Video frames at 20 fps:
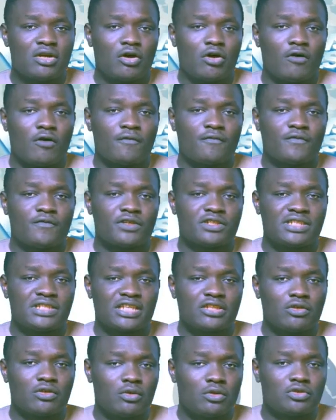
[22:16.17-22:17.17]
of
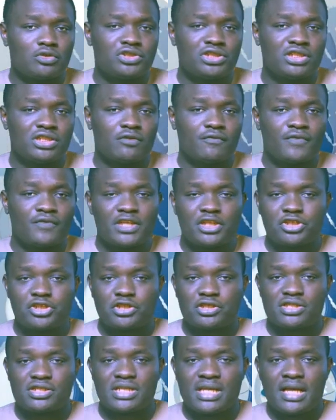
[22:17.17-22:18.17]
technology
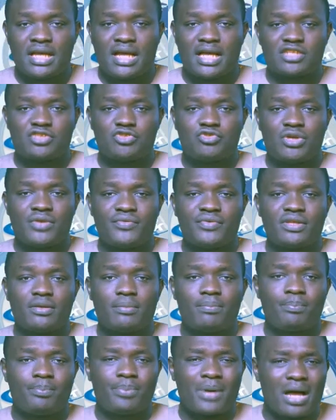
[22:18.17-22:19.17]
innovations has driven
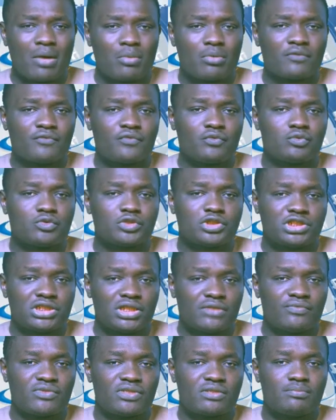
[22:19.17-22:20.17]
a powerful
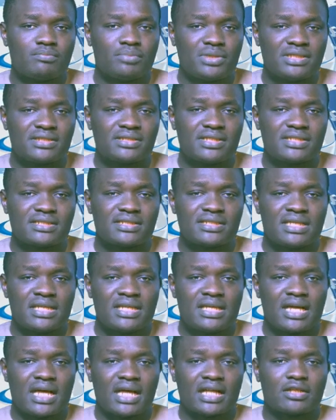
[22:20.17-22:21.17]
shift in business
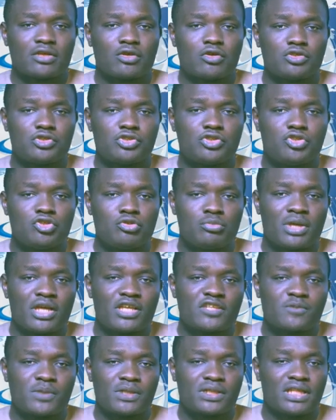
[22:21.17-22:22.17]
and
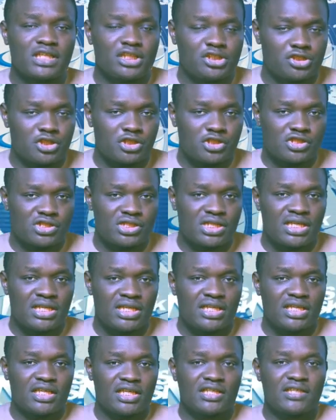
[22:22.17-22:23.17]
consumer expectations
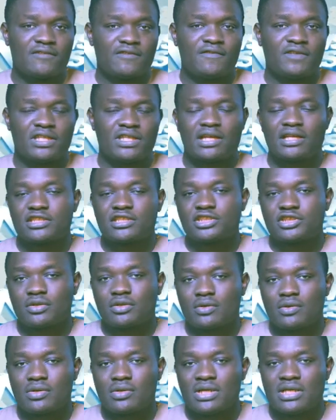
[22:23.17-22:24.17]
in
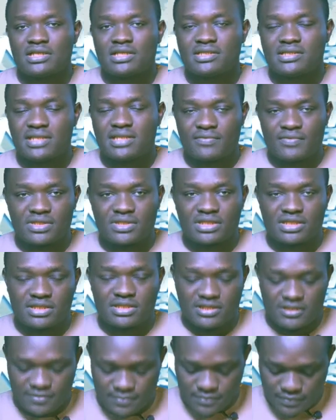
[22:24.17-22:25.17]
financial
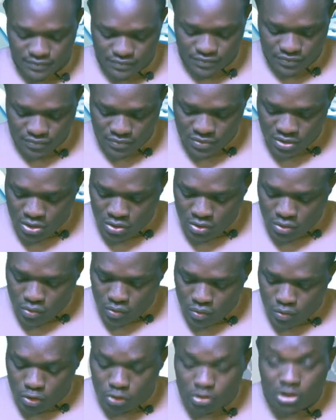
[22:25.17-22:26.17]
services.
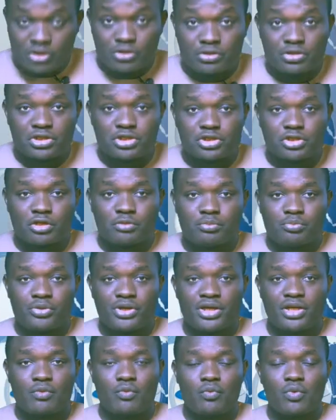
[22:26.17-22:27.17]
We went another short
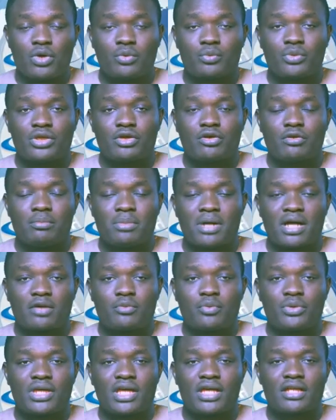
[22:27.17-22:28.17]
break. When we come
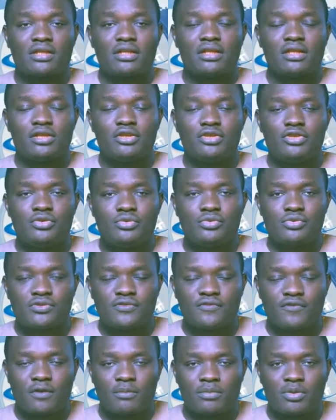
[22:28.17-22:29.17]
back, we get
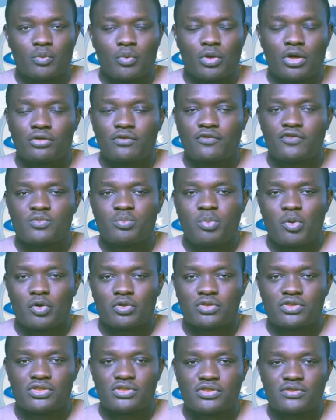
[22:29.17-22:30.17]
news from the world of
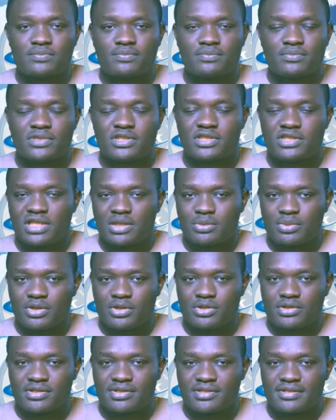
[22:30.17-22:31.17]
sports. Stay
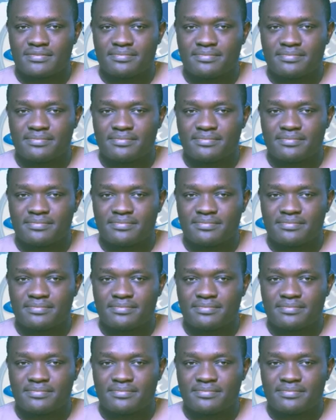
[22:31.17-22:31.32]
with us.